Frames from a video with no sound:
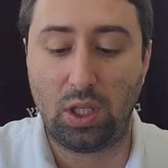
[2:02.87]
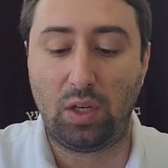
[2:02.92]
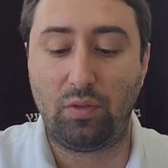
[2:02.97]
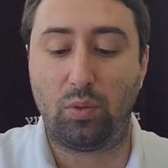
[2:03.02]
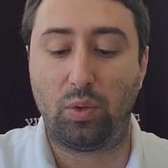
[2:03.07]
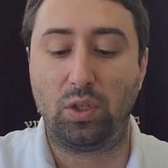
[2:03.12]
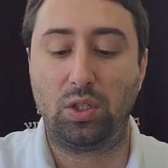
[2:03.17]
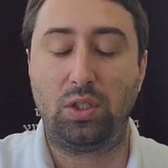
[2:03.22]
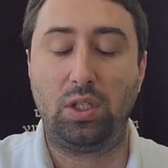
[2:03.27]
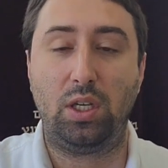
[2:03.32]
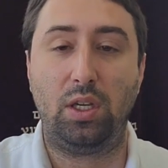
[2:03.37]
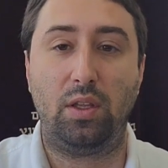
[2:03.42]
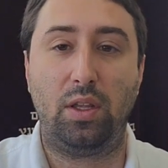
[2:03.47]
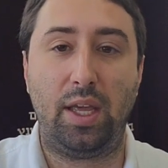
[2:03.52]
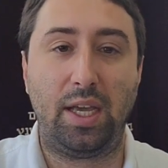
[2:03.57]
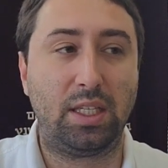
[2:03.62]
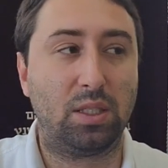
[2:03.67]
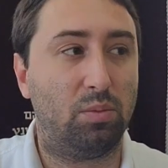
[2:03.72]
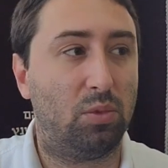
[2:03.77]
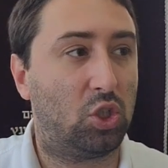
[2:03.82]
Nedava. We'll see in the
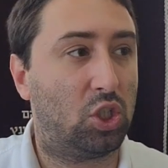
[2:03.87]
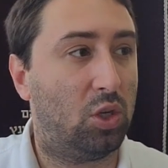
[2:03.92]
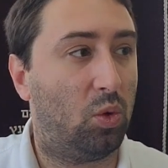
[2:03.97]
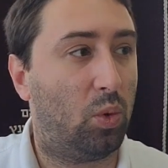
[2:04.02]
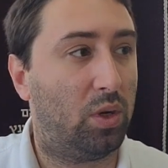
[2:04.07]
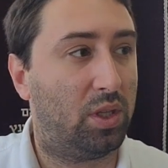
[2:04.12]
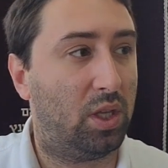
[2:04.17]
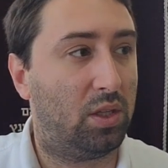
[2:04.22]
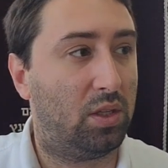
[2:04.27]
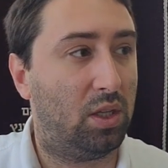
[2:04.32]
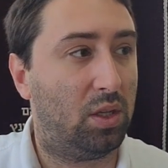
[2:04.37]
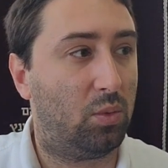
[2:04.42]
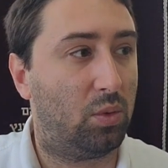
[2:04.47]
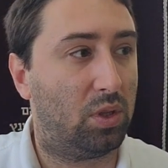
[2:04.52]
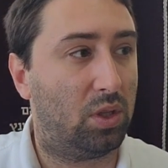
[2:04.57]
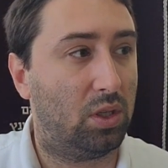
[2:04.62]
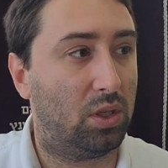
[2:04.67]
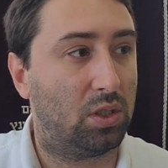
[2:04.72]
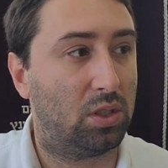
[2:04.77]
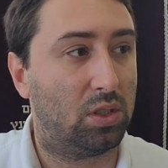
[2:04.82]
next mission what they did
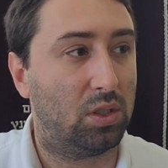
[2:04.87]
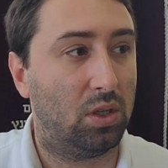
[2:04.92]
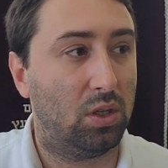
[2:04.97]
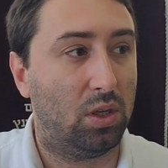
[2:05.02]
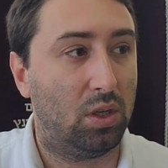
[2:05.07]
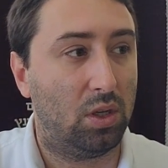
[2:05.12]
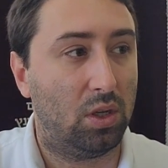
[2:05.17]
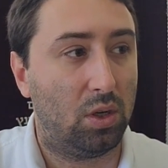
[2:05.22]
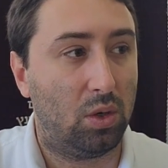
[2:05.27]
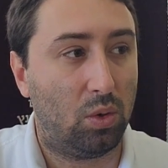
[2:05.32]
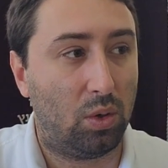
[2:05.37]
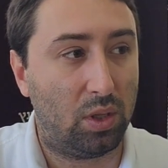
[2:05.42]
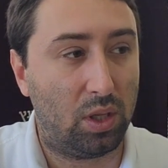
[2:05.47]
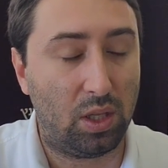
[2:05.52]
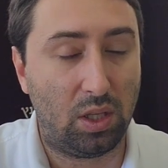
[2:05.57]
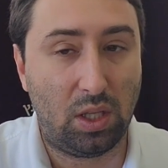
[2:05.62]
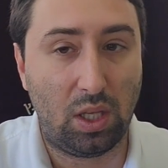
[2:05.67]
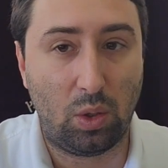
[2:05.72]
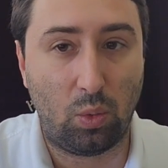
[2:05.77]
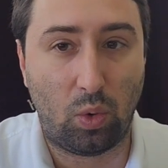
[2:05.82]
with this, what
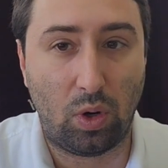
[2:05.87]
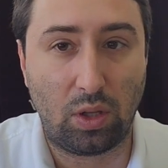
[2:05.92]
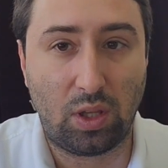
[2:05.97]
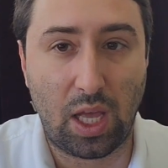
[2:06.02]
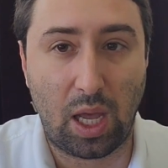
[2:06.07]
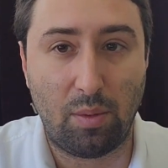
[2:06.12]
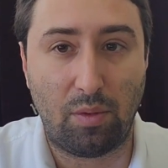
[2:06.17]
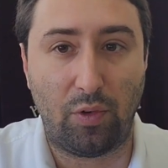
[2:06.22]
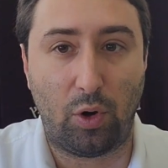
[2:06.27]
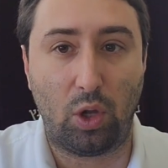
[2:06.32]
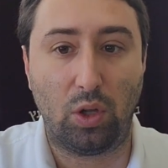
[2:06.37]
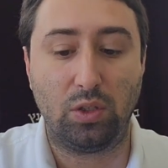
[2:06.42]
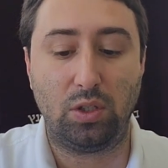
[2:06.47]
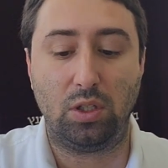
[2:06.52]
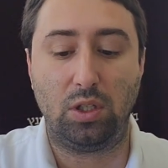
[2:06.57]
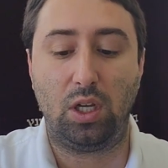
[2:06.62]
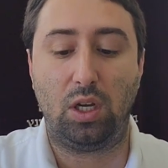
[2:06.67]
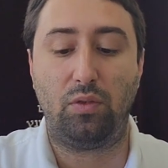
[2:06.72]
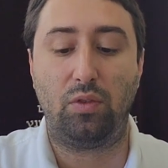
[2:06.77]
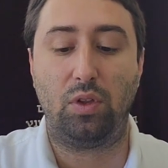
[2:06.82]
they did, what type of Olas
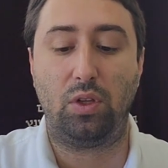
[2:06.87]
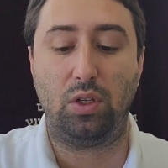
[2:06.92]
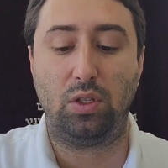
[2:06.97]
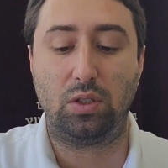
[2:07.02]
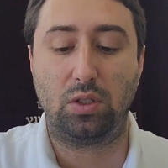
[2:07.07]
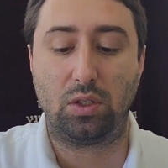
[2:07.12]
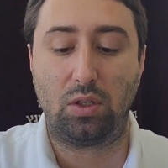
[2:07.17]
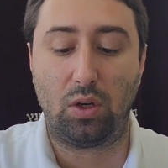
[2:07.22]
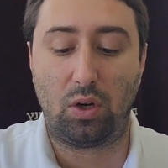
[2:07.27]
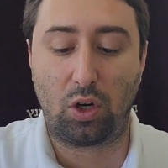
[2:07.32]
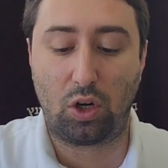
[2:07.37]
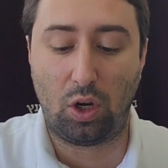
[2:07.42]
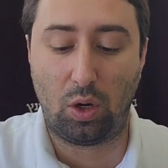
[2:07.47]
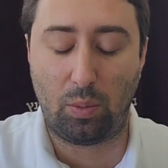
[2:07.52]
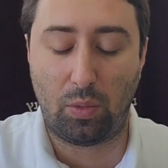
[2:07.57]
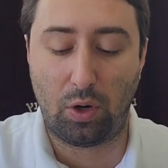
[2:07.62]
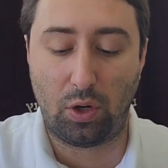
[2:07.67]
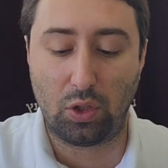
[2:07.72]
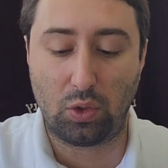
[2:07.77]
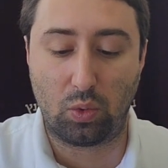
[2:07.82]
Nedava these
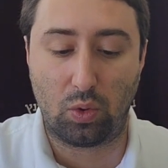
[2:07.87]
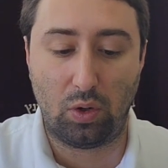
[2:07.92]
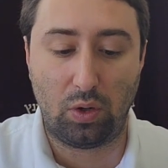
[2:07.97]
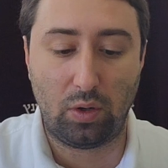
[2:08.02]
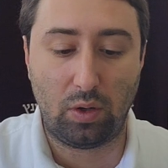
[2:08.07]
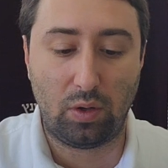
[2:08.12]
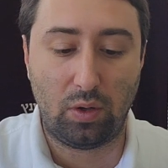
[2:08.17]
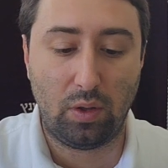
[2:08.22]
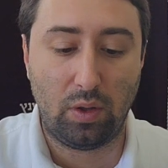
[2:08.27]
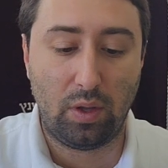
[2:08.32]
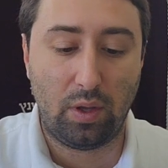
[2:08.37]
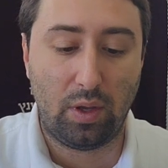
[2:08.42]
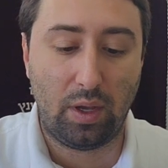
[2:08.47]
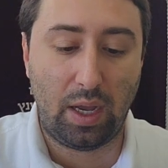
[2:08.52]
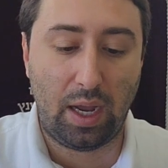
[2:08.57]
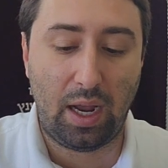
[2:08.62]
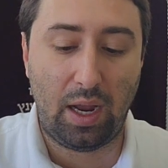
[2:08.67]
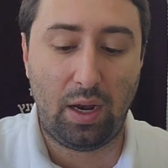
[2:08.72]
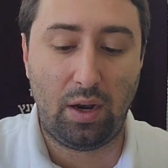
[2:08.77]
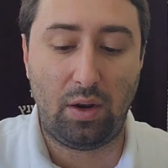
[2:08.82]
Kabbanos were.
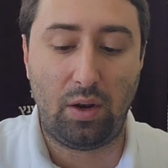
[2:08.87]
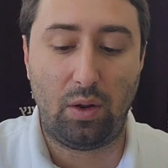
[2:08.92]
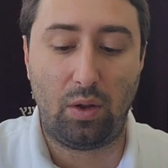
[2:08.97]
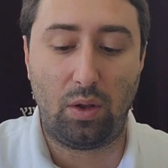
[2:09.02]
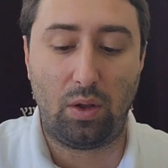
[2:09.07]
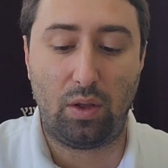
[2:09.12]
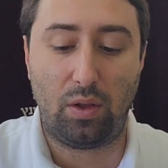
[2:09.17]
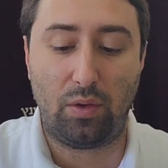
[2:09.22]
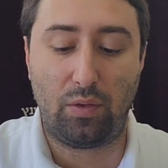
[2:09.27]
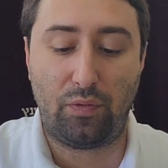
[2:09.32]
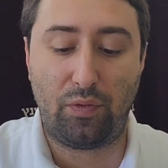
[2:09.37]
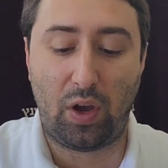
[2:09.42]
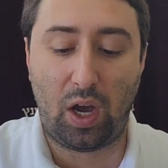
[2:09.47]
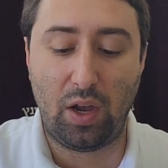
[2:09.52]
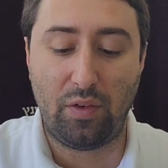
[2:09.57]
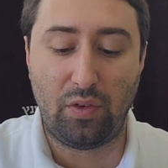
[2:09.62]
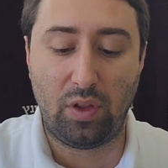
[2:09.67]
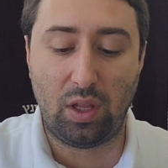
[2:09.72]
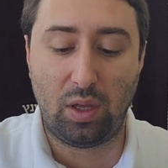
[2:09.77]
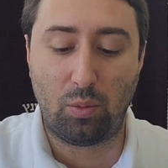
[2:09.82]
And
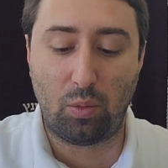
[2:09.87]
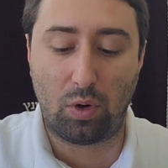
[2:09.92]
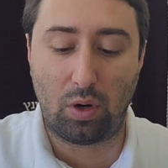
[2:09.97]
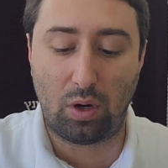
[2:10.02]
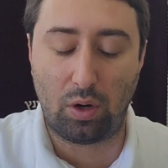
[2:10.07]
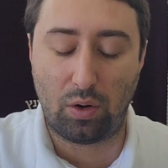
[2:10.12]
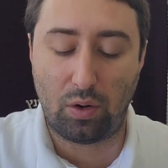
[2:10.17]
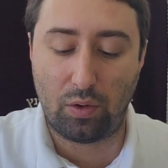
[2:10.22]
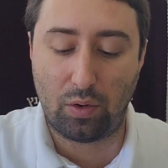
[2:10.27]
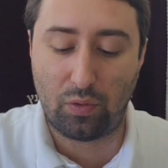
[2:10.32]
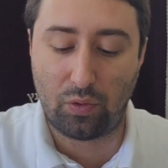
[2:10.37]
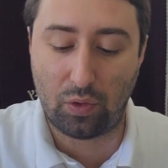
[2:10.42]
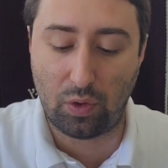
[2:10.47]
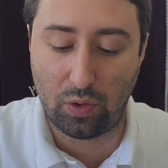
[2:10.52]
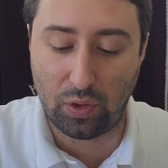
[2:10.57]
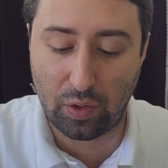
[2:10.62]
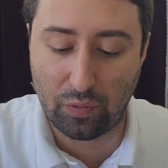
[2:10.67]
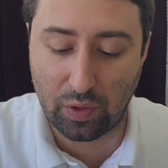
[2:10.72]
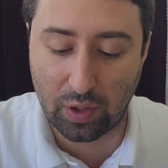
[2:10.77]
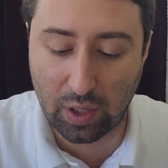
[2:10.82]
five of them were
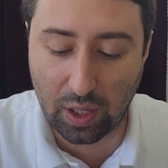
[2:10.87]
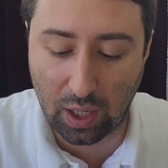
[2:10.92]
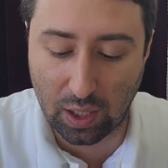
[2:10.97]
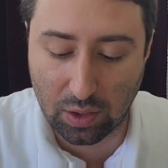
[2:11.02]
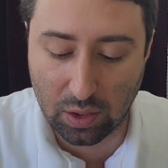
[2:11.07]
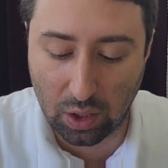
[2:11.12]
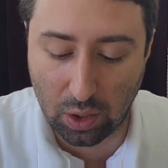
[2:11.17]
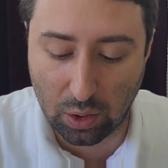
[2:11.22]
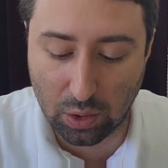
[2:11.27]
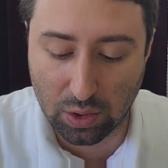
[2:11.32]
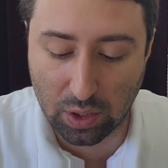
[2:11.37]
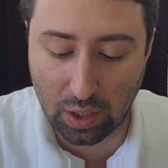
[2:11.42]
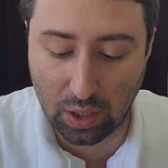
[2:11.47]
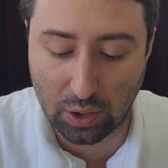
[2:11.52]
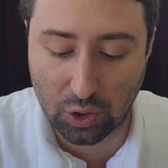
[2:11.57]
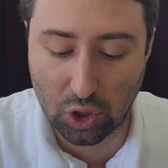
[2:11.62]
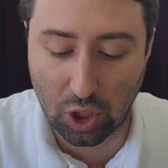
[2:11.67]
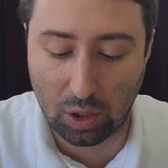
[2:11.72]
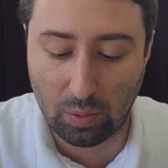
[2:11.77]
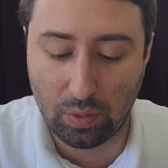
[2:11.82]
for different Chatos and
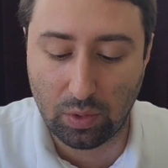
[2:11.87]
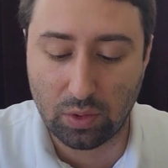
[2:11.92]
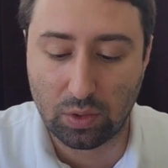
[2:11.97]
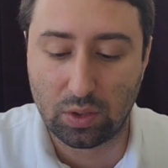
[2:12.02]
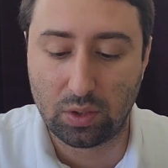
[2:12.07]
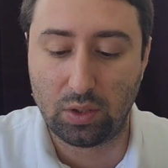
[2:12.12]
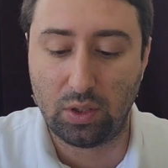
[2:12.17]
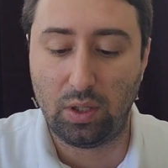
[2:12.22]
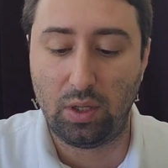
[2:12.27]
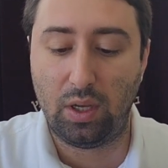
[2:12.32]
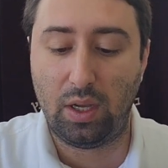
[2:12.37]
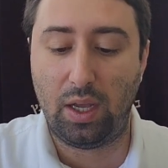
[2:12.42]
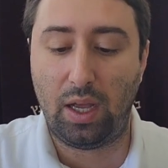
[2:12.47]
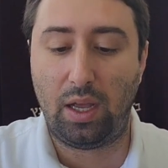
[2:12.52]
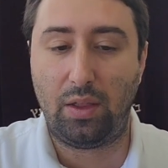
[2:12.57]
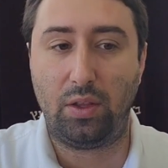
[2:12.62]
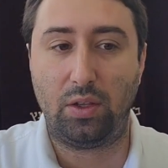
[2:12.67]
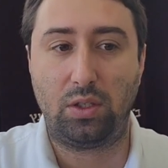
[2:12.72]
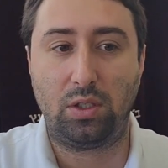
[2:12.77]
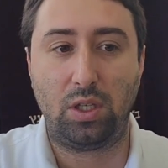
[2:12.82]
Hashamos.
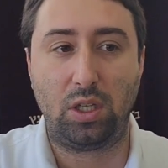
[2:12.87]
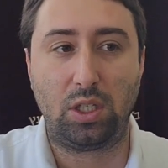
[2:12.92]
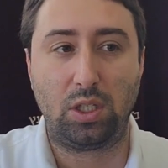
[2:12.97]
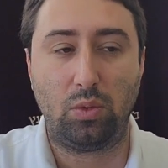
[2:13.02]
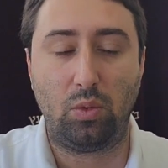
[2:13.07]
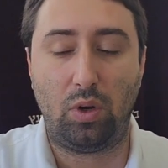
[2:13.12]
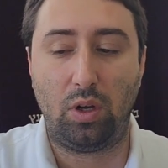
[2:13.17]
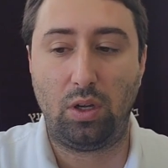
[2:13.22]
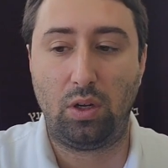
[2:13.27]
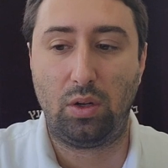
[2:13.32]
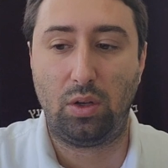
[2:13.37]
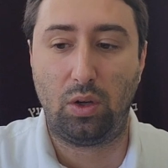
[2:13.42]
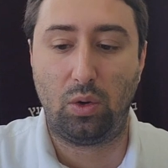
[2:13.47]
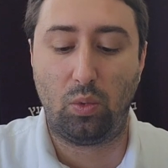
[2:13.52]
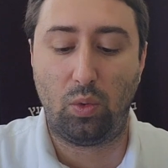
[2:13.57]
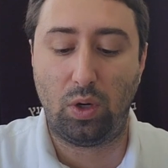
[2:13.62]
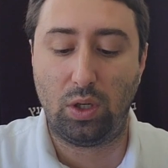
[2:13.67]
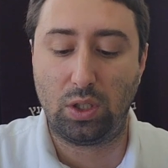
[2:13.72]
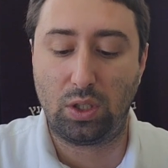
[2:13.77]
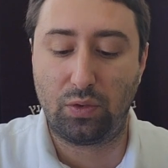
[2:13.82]
And the sixth one
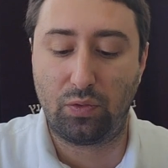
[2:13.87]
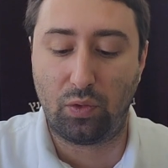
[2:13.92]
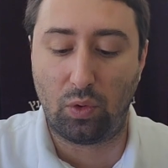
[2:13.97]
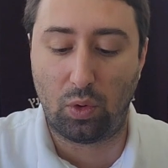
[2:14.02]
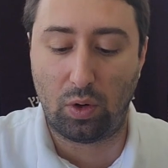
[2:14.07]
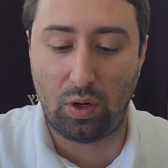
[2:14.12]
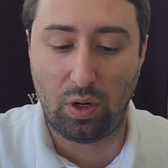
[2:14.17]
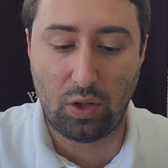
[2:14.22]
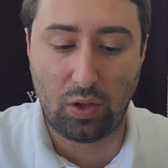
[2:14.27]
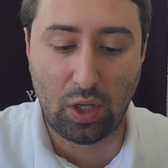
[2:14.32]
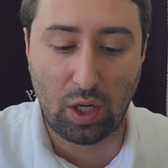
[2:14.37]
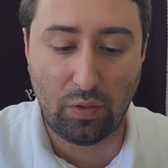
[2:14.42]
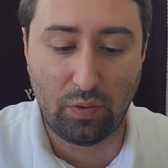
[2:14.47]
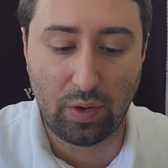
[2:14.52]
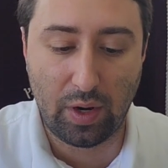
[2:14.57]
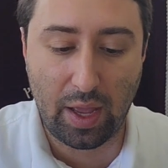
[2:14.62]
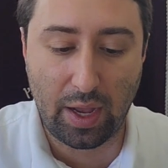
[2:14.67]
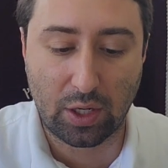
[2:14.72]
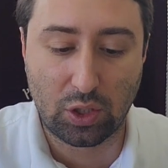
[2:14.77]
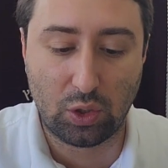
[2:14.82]
was for a nedava,
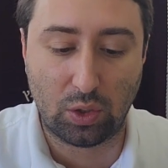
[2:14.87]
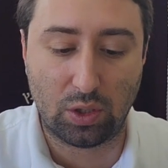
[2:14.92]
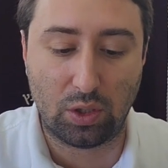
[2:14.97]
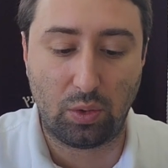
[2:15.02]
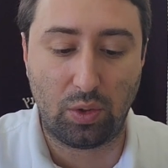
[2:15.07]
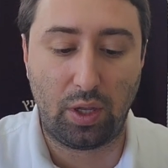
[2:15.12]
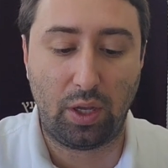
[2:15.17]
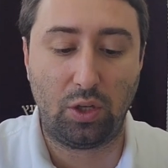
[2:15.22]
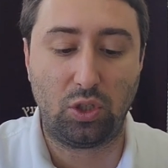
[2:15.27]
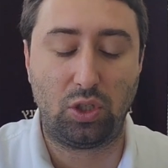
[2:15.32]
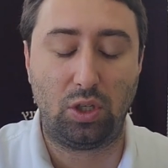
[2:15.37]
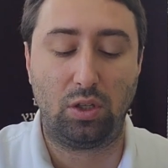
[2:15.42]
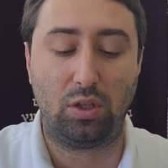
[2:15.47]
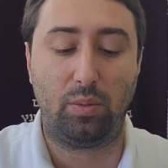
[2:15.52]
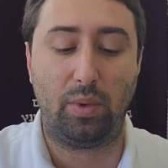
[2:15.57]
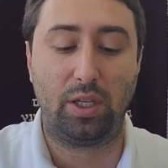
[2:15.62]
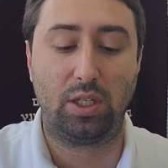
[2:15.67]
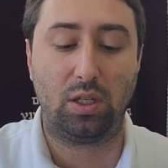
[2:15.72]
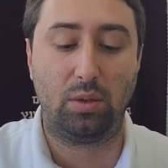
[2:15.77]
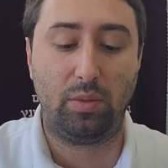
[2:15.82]
an actual donation
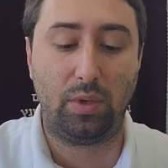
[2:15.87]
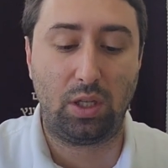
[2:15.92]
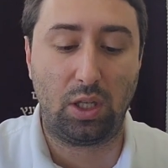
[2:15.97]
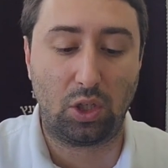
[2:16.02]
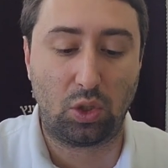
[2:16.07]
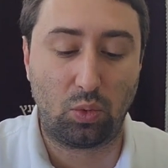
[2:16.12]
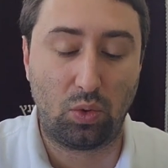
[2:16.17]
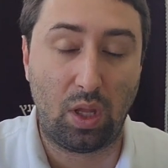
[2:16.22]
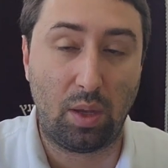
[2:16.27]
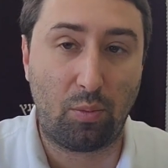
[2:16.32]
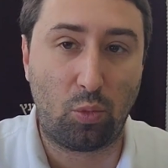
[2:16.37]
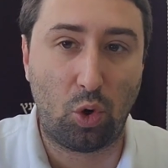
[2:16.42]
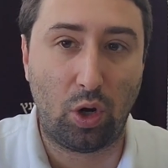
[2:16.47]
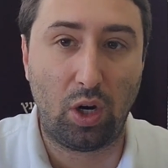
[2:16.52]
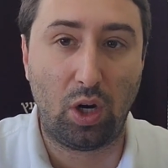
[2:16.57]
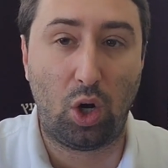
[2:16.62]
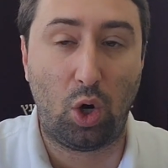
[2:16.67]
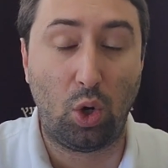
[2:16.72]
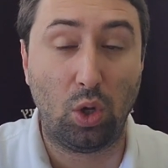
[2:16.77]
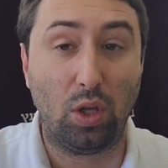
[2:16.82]
to the Beis HaMikdash, where they
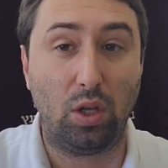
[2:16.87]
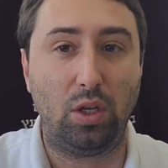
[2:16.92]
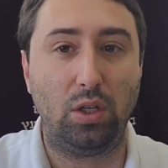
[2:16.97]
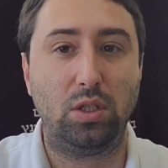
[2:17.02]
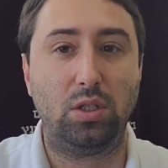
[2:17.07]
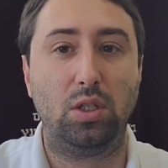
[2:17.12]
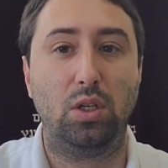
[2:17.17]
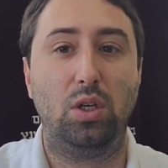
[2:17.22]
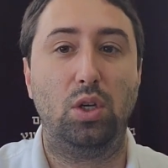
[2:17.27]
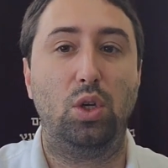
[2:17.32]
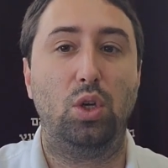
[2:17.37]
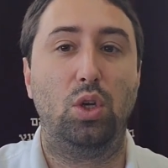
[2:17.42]
brought Olas,